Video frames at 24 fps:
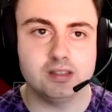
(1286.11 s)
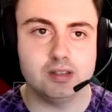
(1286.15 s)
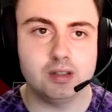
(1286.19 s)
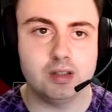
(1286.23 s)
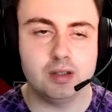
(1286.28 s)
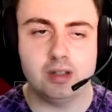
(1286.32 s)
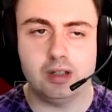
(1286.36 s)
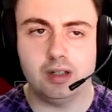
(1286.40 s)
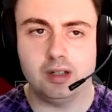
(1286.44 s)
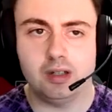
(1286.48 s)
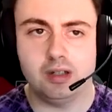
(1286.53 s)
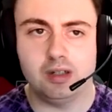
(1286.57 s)

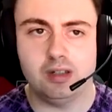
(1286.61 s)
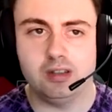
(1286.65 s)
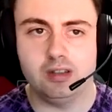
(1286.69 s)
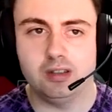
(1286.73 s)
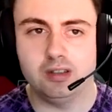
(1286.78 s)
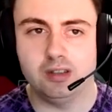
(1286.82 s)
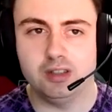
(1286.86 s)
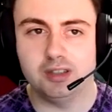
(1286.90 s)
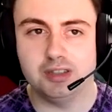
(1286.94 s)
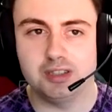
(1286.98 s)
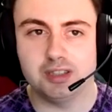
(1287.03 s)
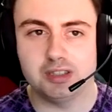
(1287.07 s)

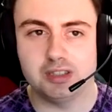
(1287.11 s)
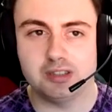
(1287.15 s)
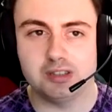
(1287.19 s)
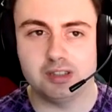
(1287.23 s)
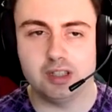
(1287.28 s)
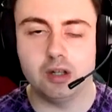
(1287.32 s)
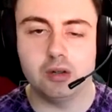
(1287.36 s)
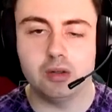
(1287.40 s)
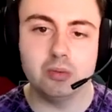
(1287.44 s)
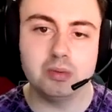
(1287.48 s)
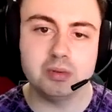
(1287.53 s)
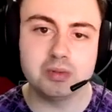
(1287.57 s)
like just
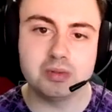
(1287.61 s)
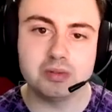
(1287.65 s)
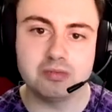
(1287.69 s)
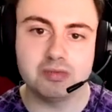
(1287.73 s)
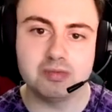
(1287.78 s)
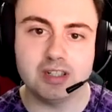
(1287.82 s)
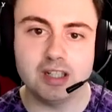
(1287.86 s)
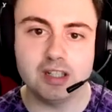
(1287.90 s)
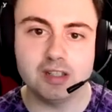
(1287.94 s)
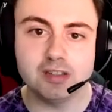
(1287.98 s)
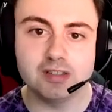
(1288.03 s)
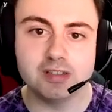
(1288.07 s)
old
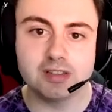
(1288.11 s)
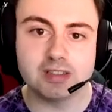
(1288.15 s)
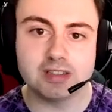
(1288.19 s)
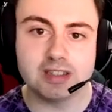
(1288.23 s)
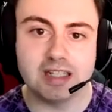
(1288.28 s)
villains